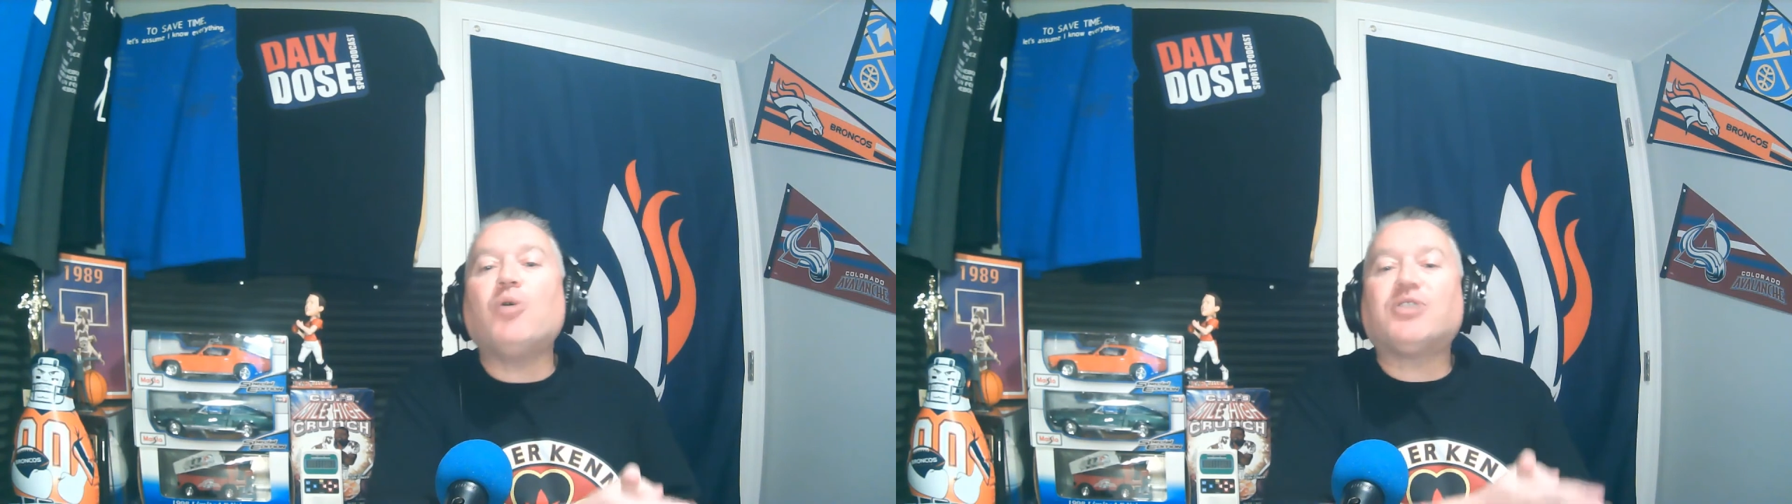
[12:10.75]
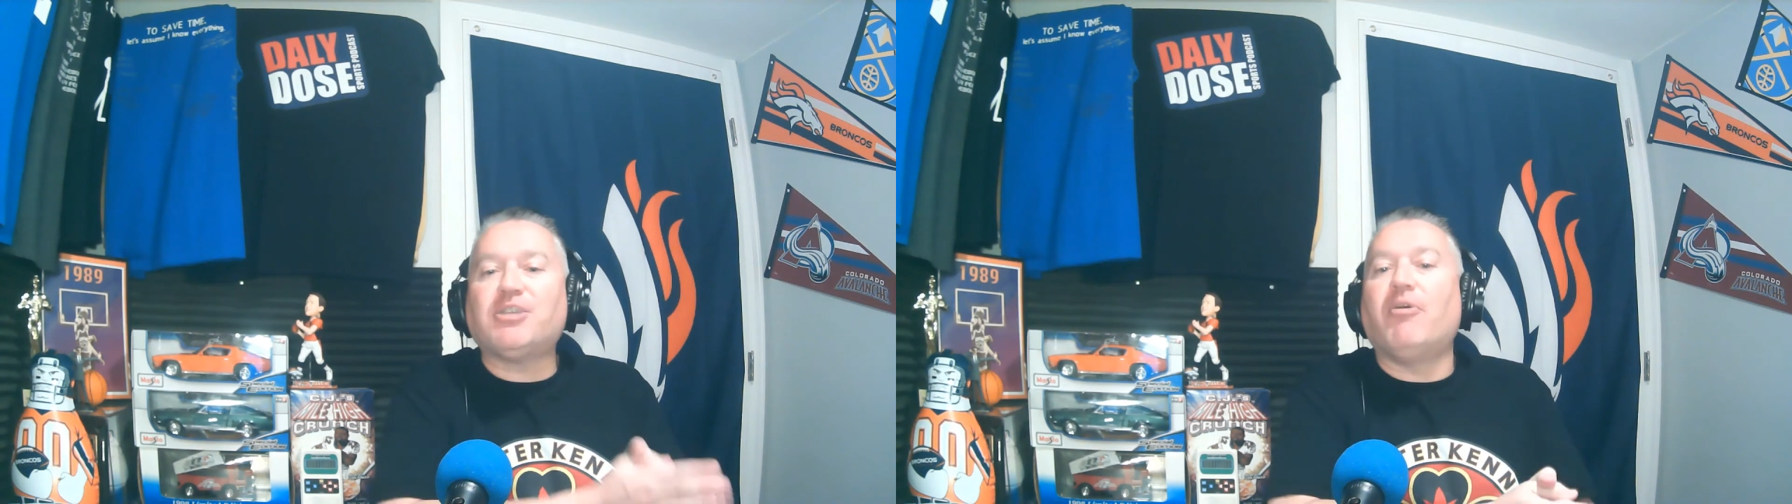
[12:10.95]

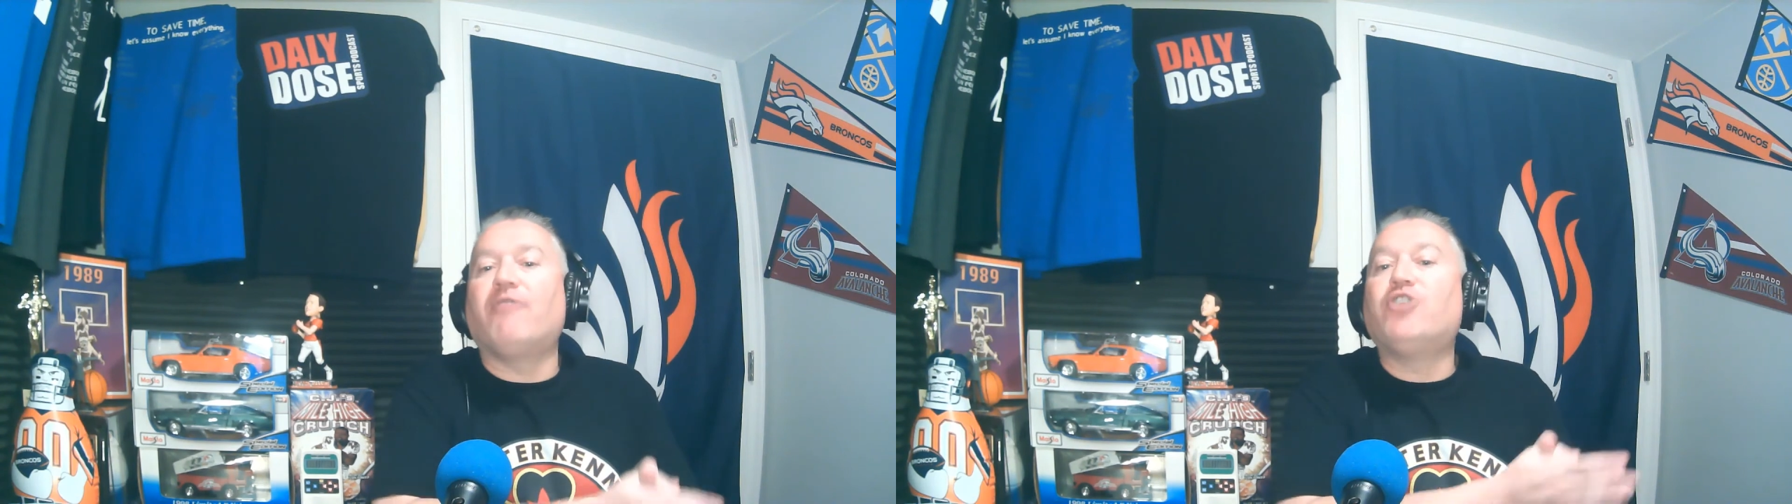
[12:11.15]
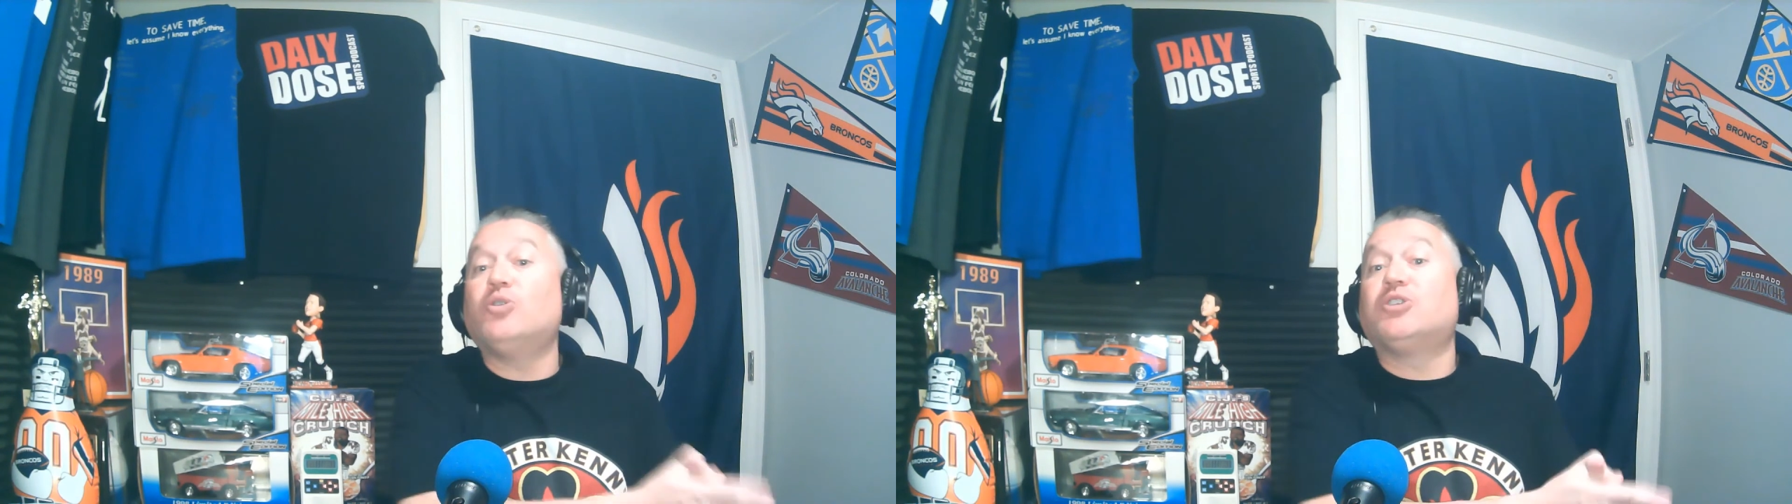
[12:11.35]
some of
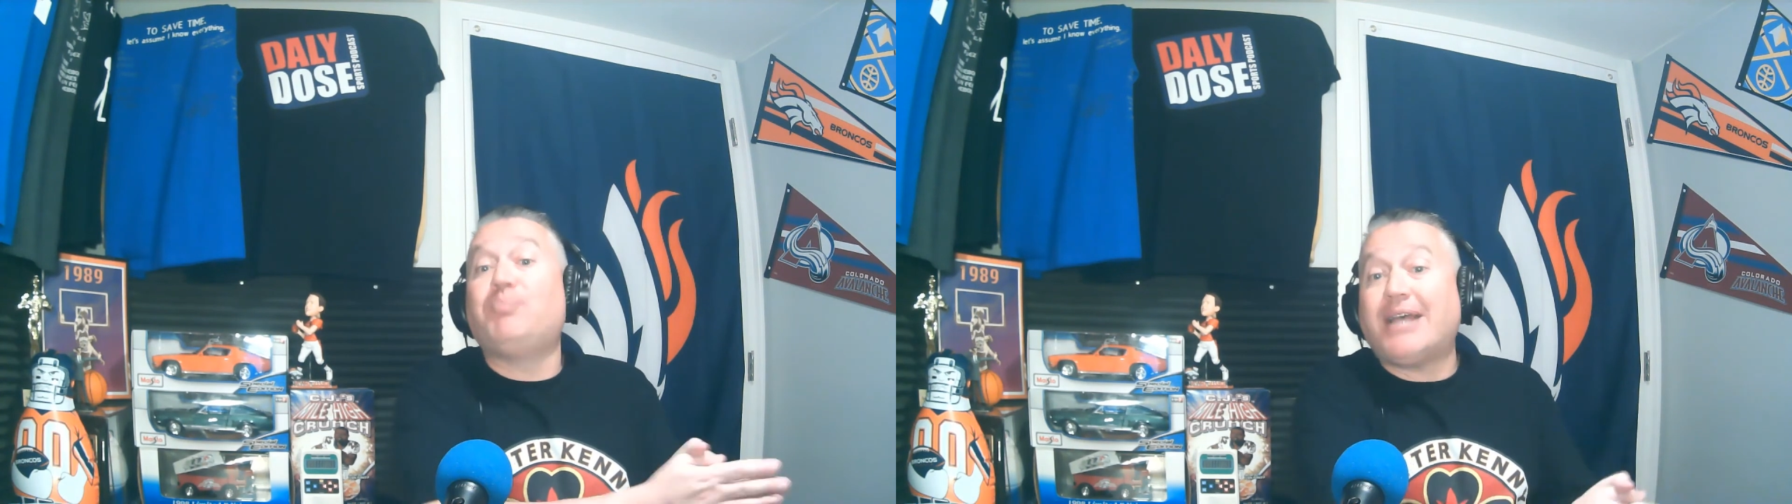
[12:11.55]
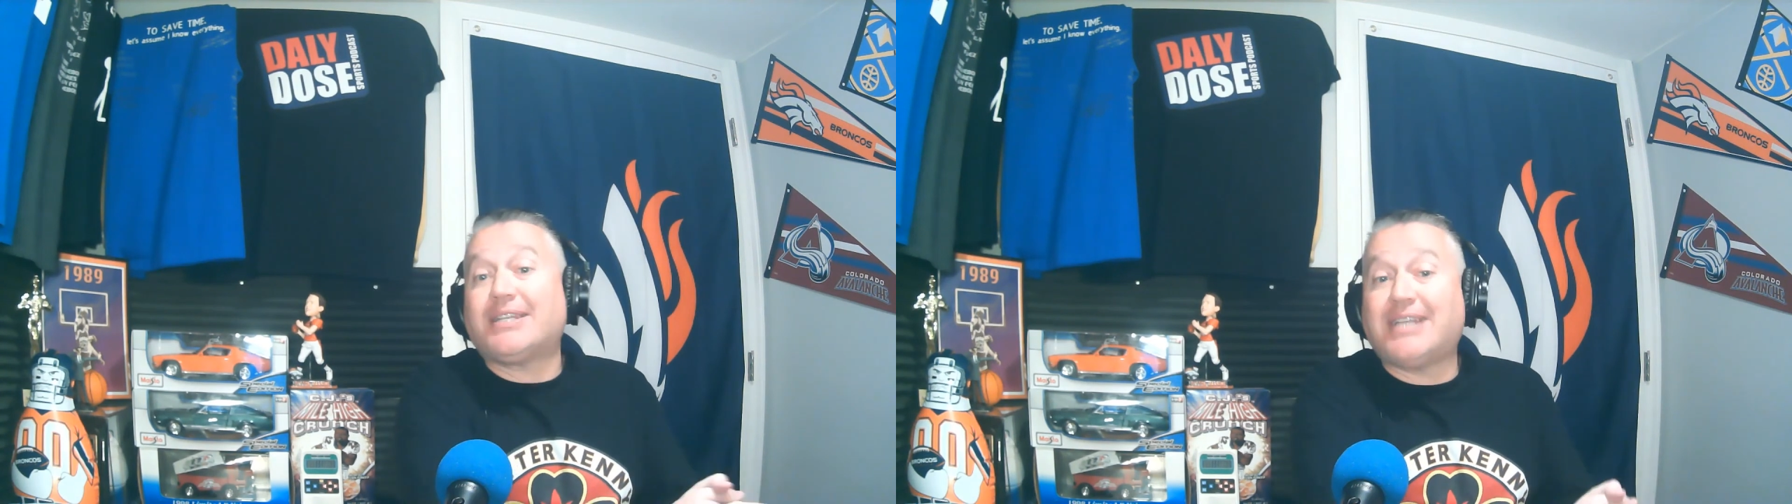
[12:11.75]
those
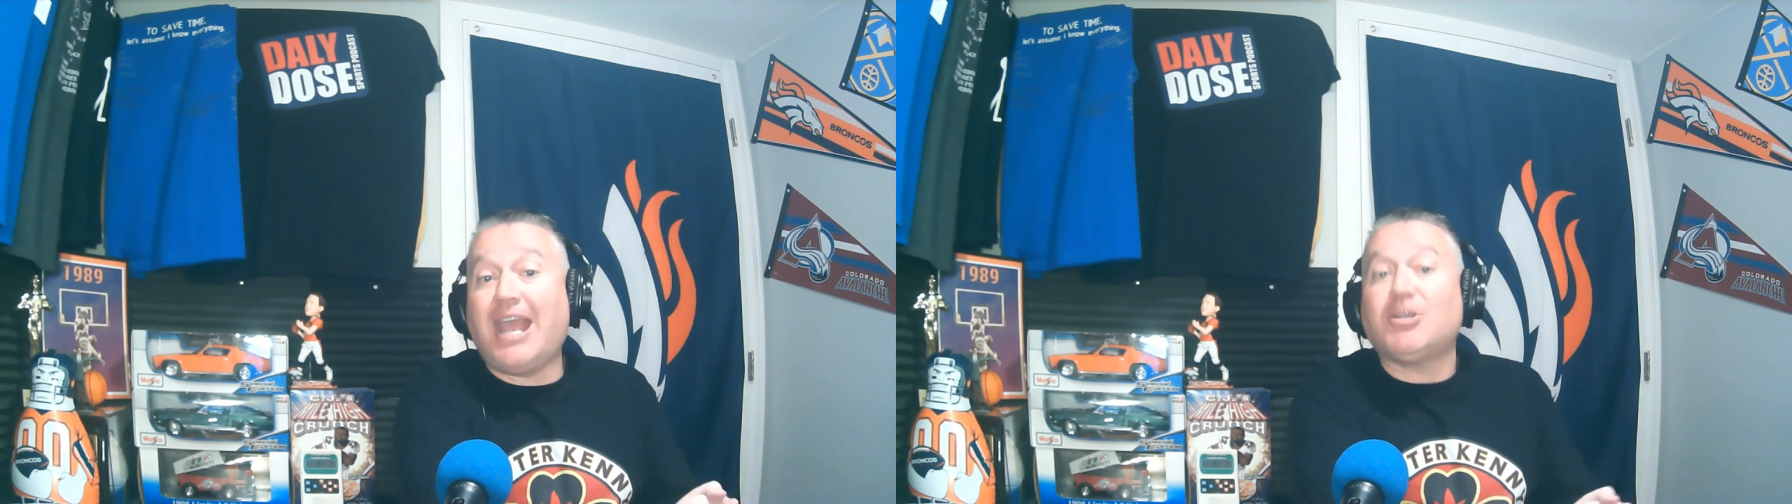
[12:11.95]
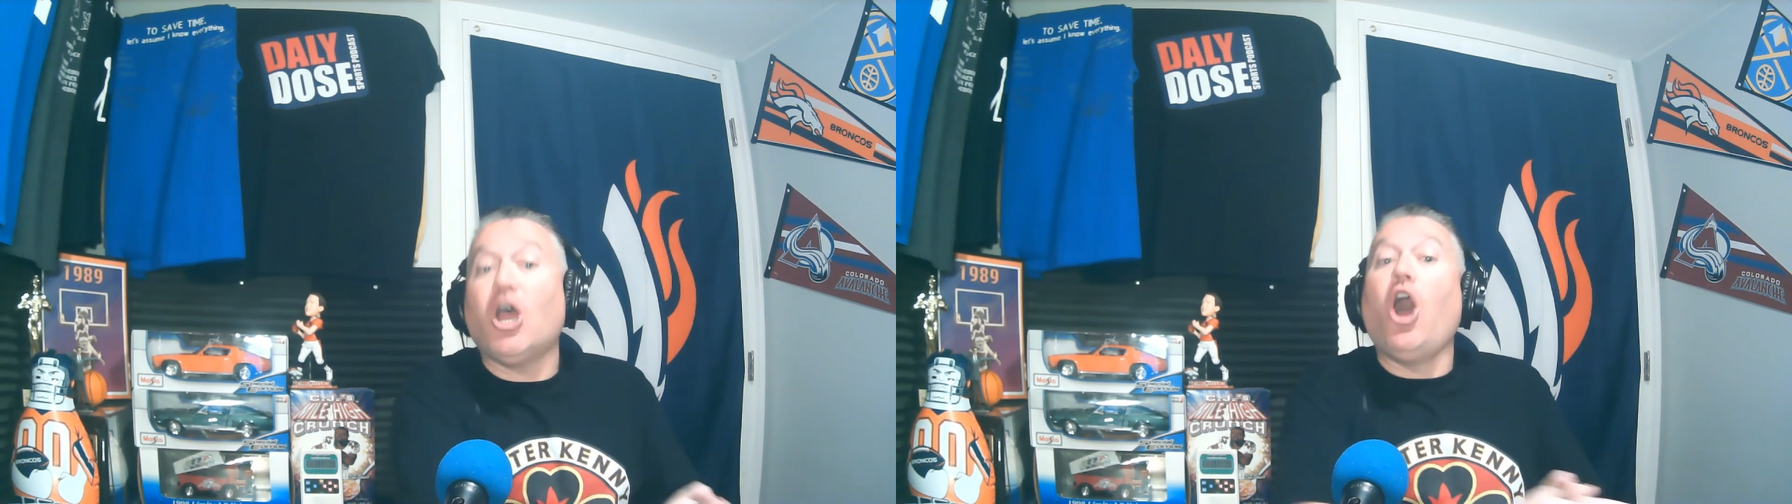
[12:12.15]
best games